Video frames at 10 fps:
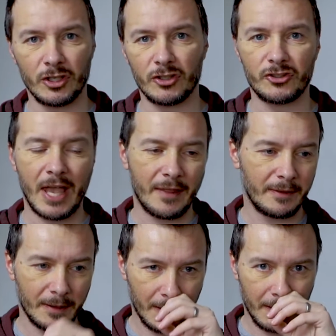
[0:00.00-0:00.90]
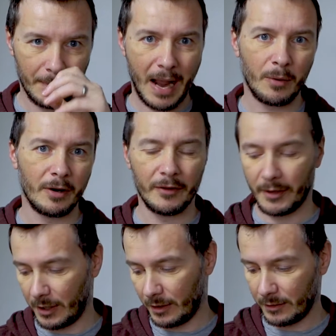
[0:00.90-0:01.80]
You can set the power of
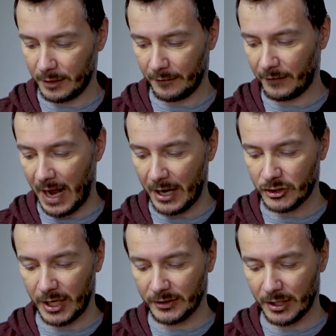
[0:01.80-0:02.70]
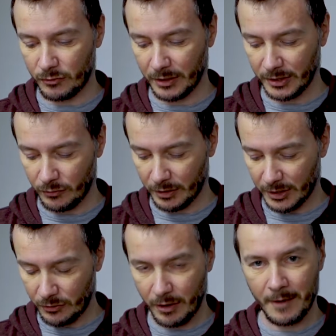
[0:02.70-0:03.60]
the flash, etc, etc,
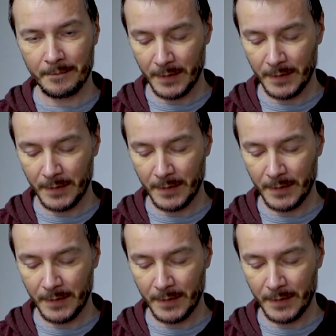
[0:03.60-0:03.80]
etc.